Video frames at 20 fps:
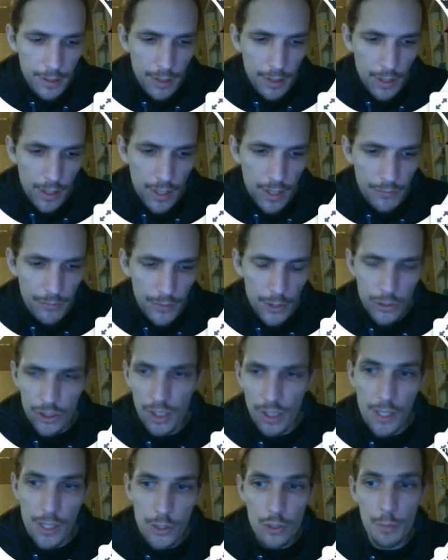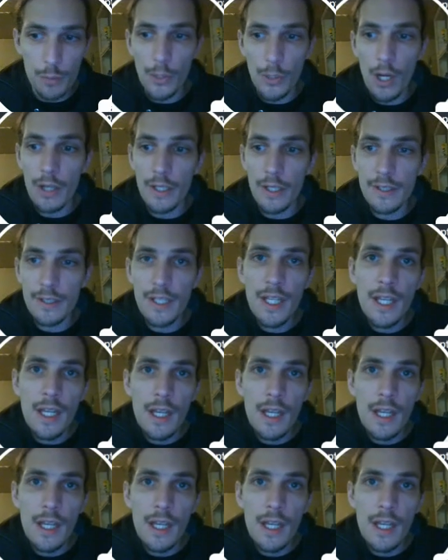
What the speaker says: the first initial product.